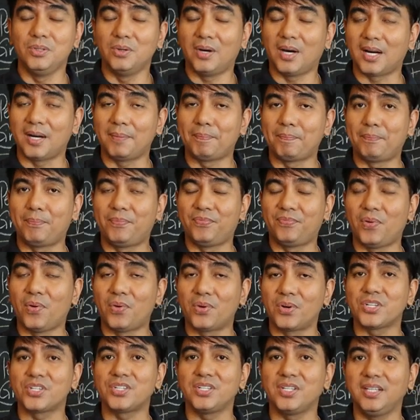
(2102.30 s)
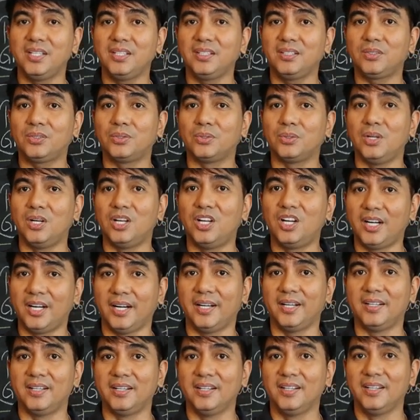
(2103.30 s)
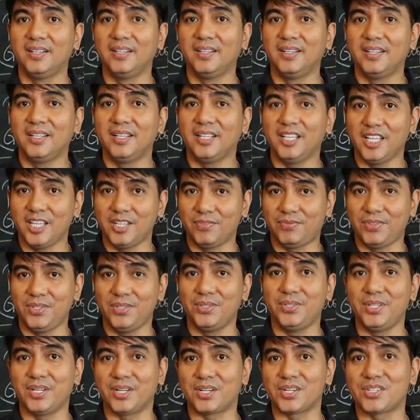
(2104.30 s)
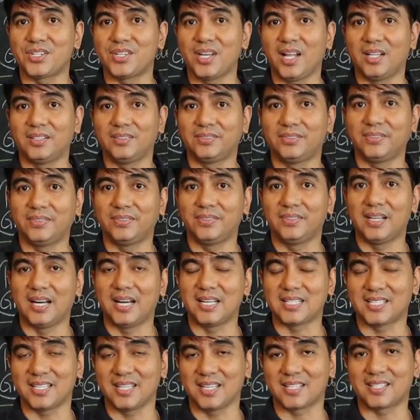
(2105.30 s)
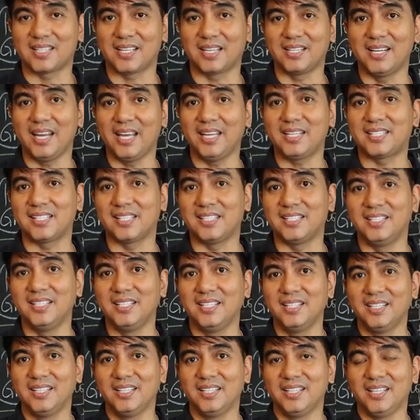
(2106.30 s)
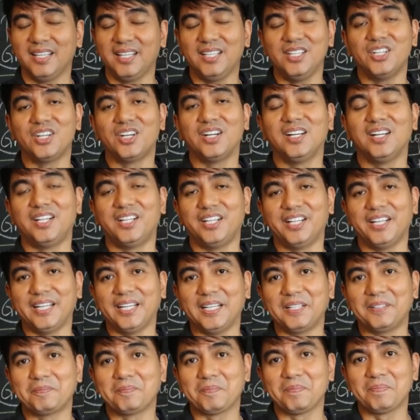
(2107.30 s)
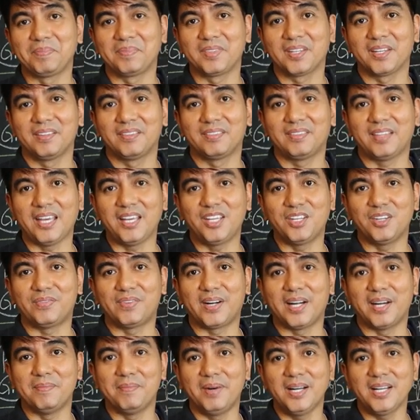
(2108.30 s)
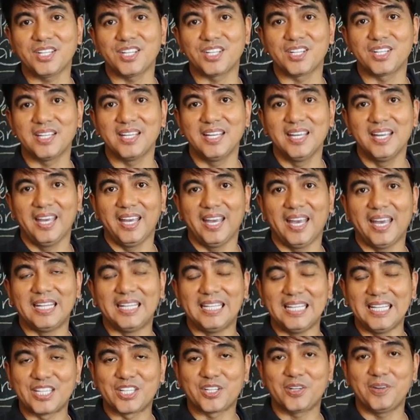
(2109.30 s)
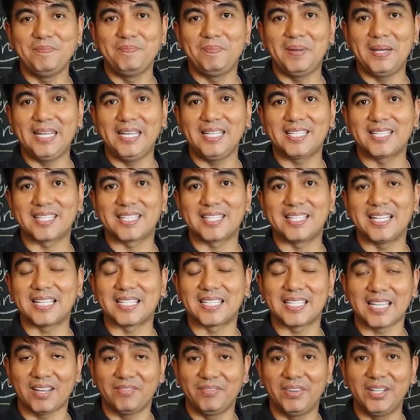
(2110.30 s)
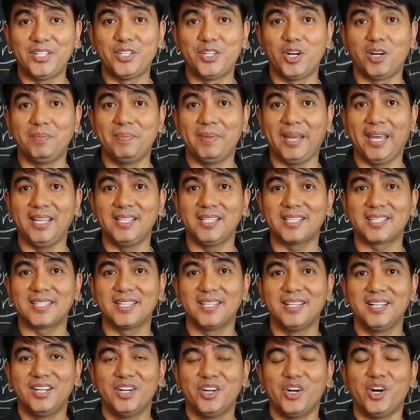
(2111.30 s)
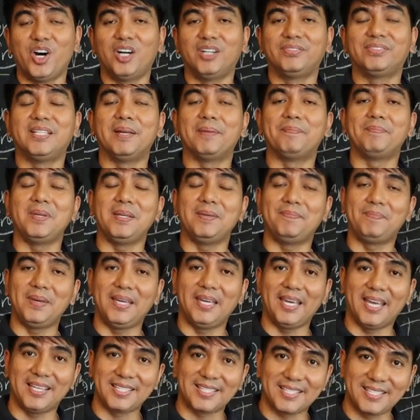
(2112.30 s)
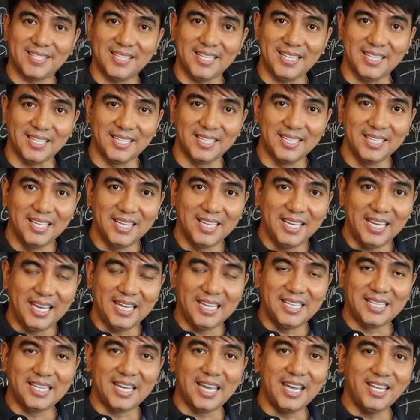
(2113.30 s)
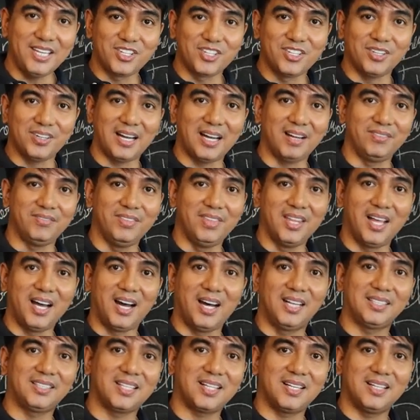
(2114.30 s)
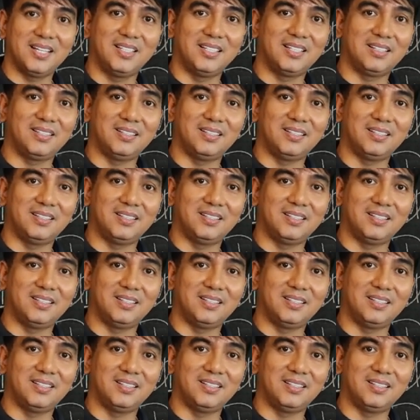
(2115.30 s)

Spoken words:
you are forcing to learn if you yourself has stagnated in your learning. Thank you very much. And this completes the 7 domains of the PPST. In case you have not